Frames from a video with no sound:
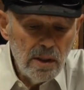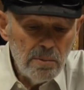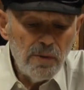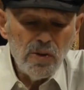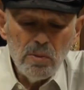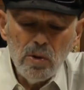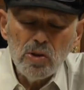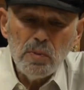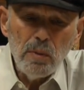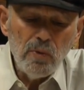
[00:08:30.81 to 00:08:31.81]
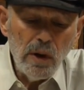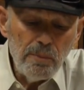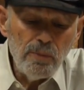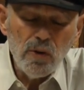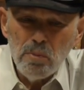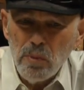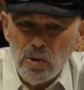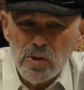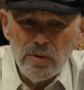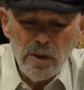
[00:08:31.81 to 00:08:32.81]
But for the most, for
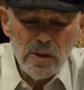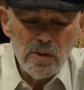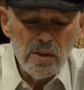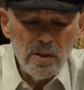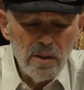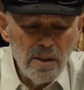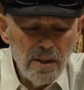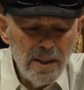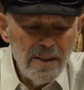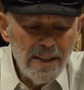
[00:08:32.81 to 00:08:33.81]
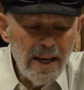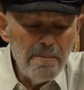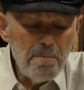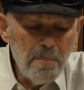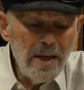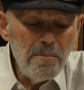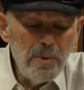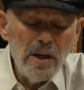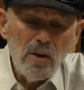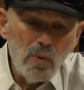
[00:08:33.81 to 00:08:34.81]
most of us, that may
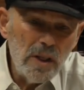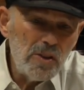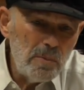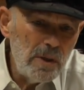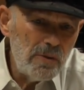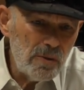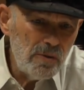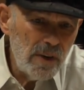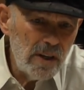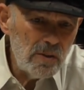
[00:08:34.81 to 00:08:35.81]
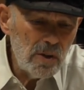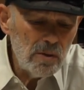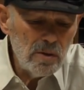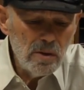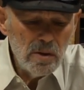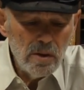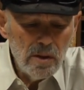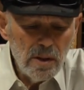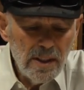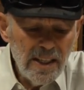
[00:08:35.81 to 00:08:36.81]
be a recipe for failure.
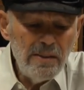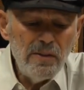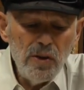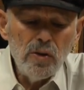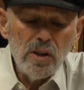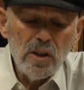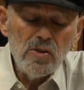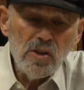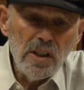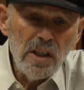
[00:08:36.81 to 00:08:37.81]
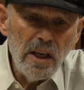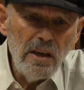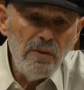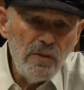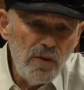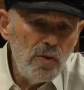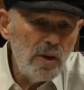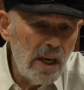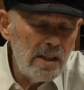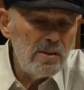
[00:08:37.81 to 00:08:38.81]
Even if you can conceive, even if you
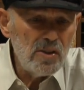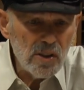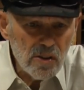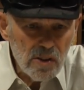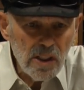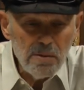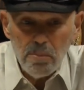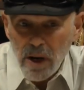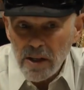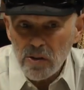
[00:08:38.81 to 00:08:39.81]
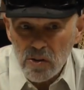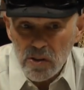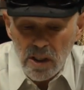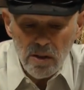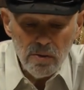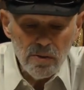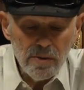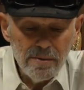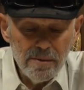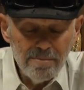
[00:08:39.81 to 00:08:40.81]
can succeed by yourself,
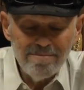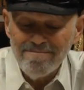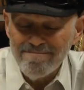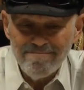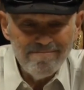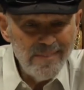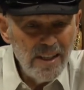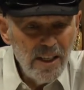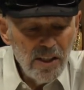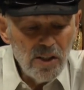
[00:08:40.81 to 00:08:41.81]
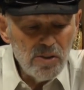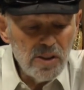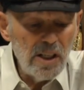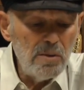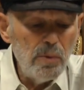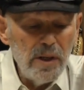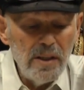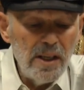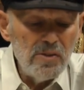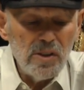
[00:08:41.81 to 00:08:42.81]
hmm, you know,
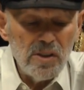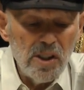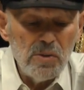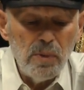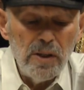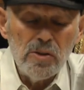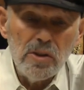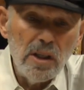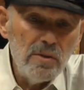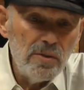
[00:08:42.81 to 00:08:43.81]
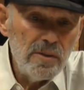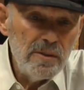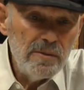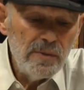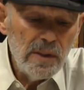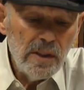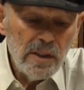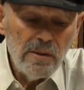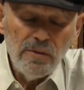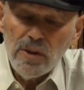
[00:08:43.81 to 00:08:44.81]
celebrating that success by yourself
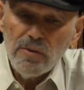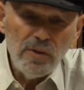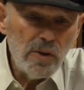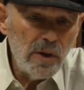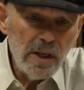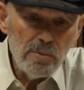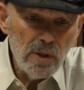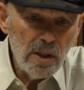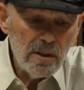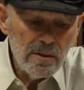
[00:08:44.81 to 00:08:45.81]
can feel very empty.